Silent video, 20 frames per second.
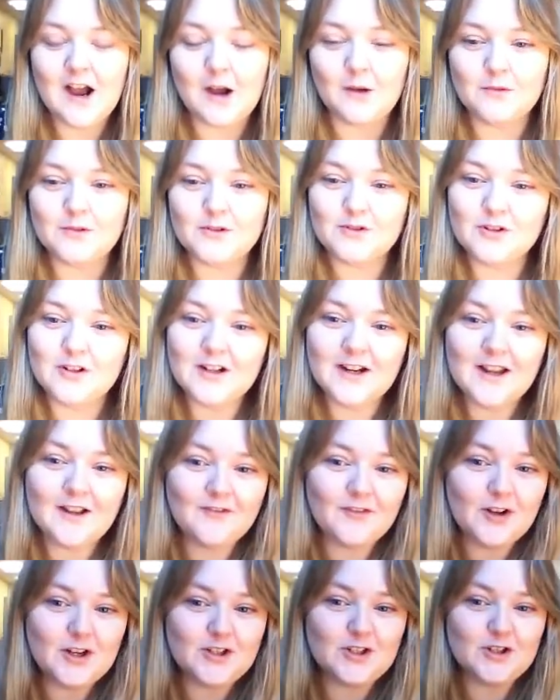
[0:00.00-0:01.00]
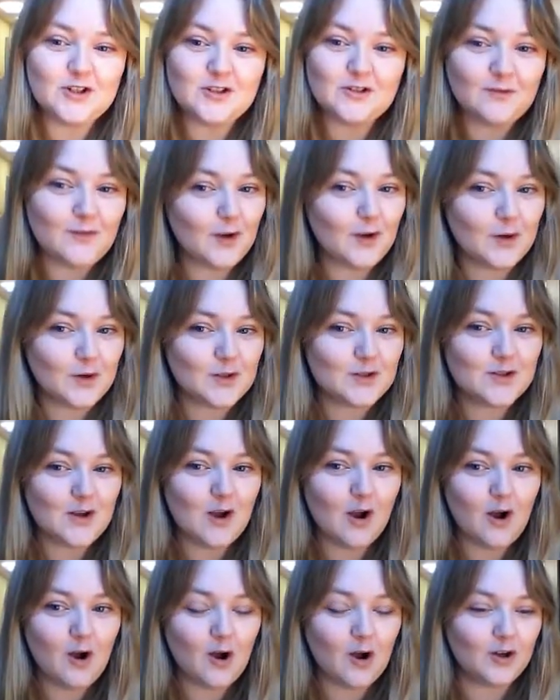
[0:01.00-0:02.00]
I would strongly advise you to focus
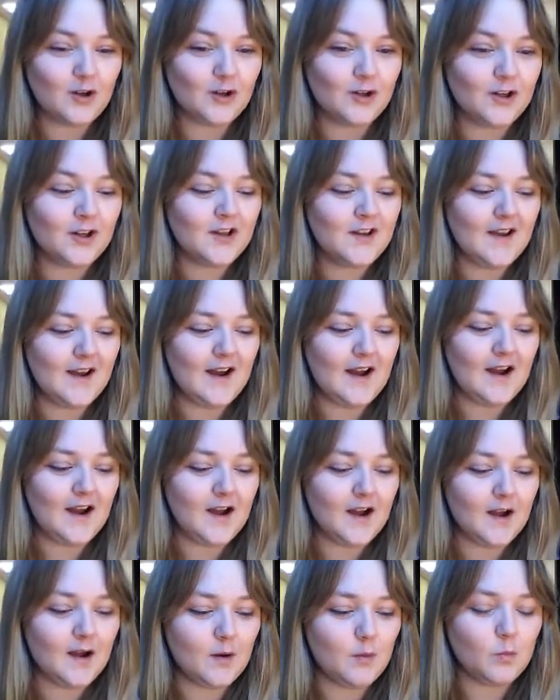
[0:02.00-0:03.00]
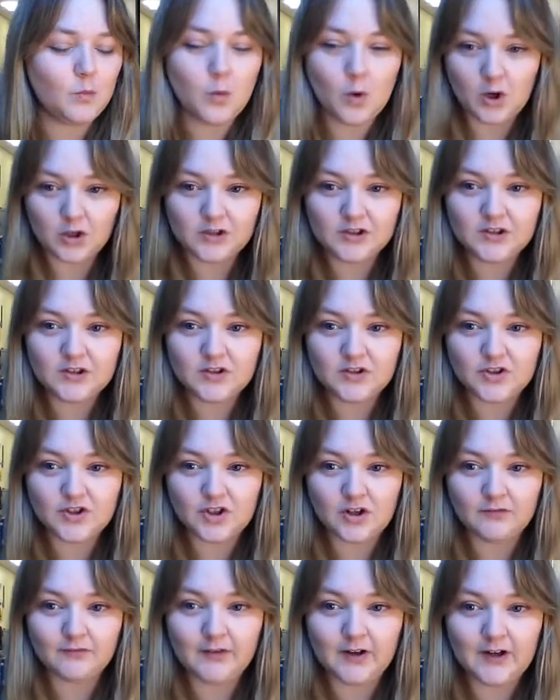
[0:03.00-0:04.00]
on one
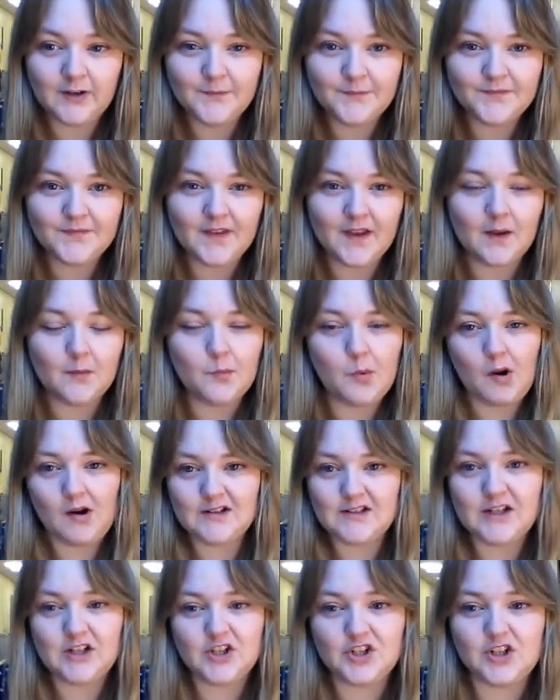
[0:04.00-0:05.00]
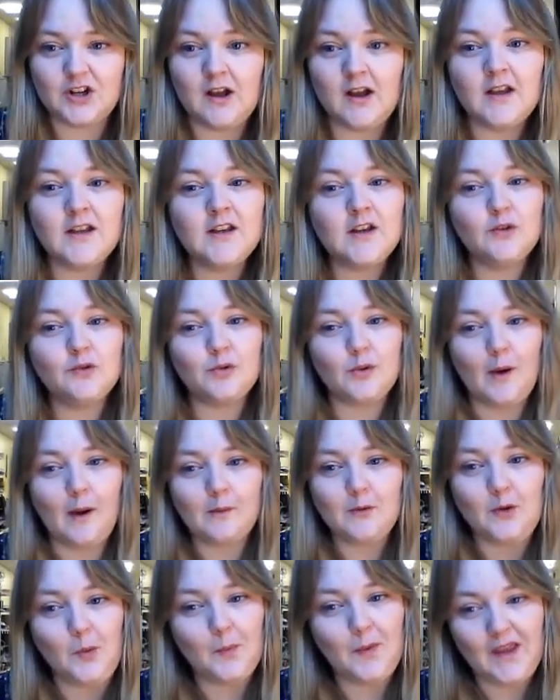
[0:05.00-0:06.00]
genre and practitioner
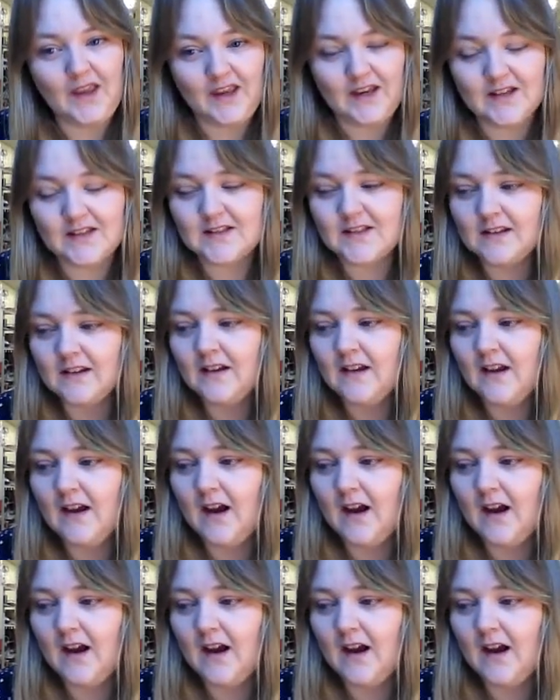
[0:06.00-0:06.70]
throughout your piece.